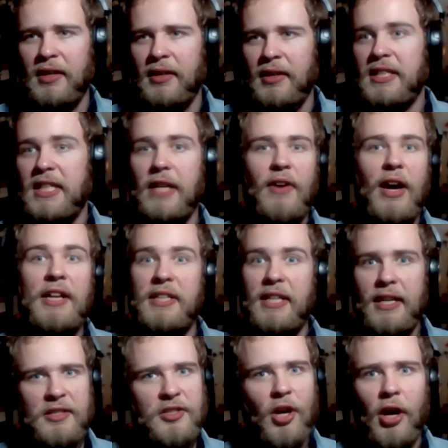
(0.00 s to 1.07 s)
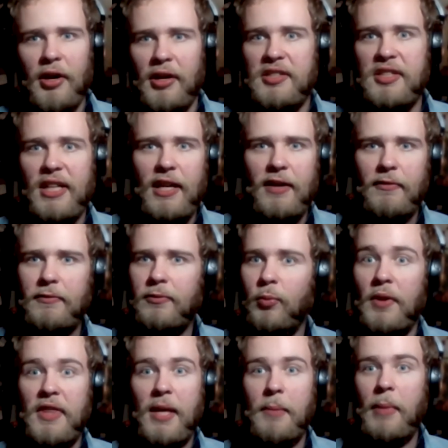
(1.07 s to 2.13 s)
give ideas to artists to kind of
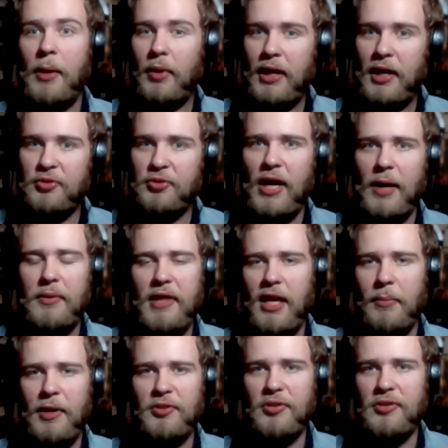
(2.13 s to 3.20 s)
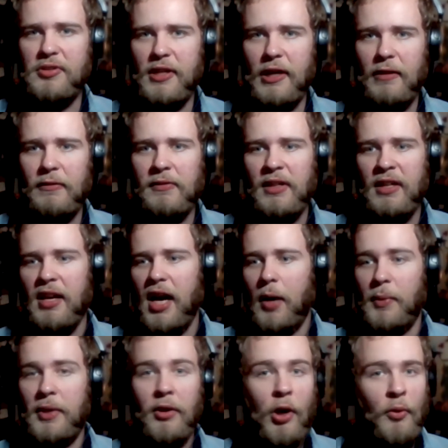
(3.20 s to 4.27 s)
what they might want to try with the animation stuff.
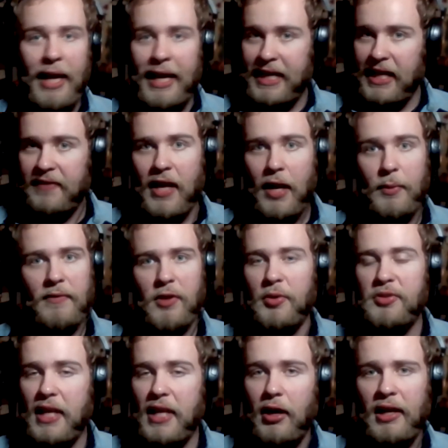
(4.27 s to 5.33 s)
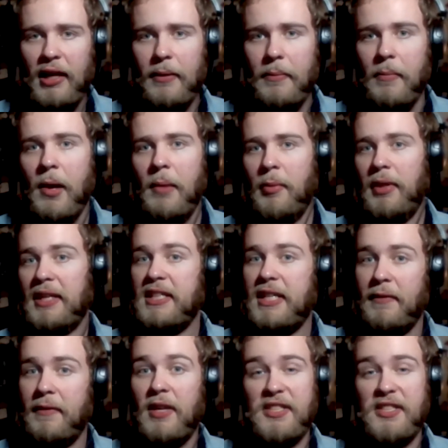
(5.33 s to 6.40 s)
We don't own any of that. We have no say on it. We like to
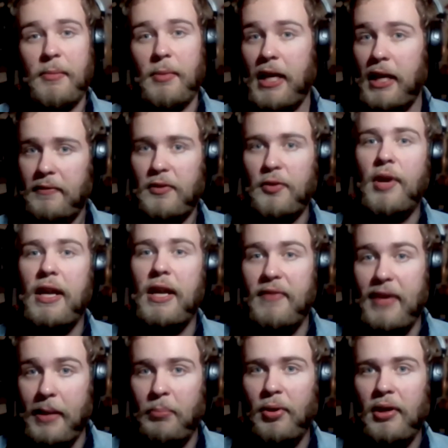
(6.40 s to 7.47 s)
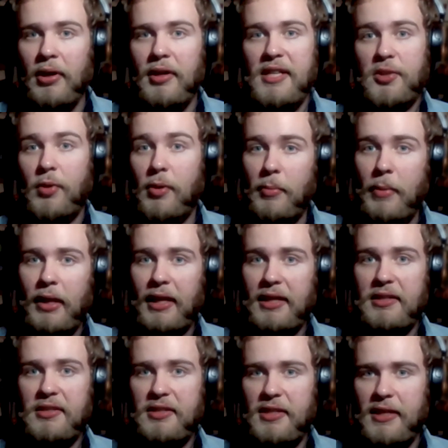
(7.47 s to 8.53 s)
give some kind of creative input as to what we might like
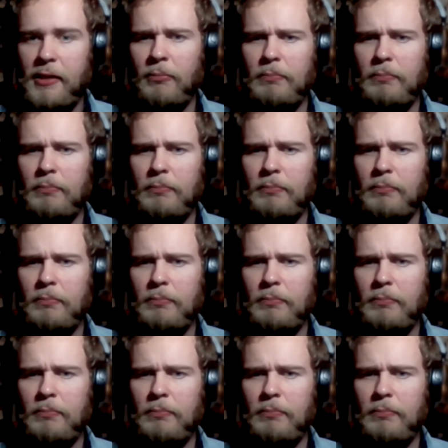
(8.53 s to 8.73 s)
to see.